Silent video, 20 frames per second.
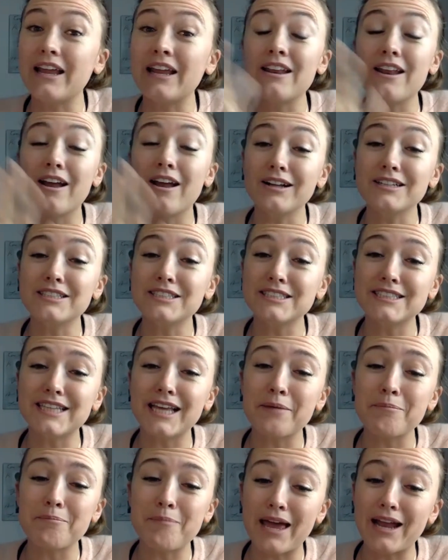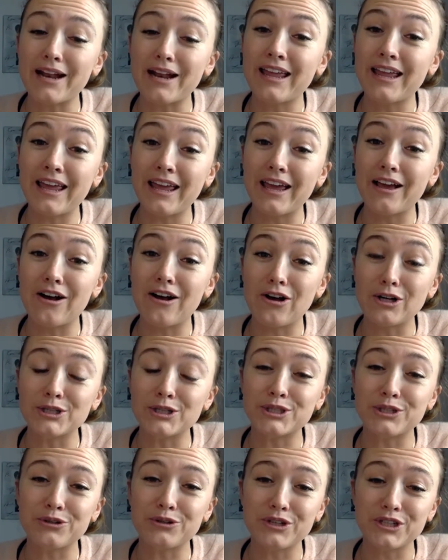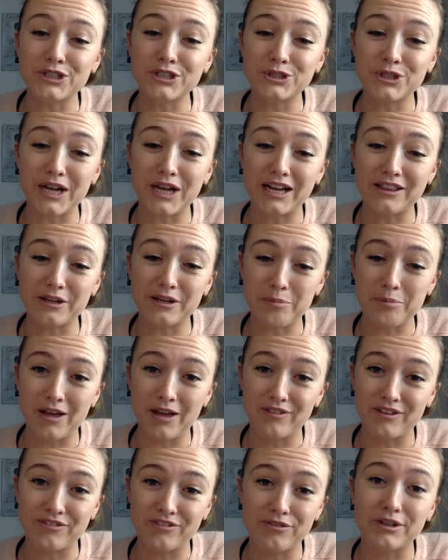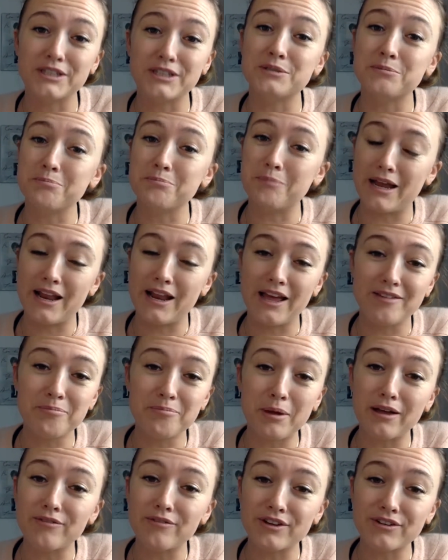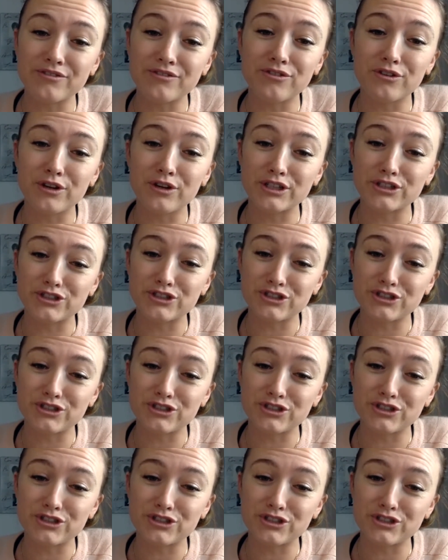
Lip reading: And not to say men can't also contract their pelvic floors. Men have pelvic floors.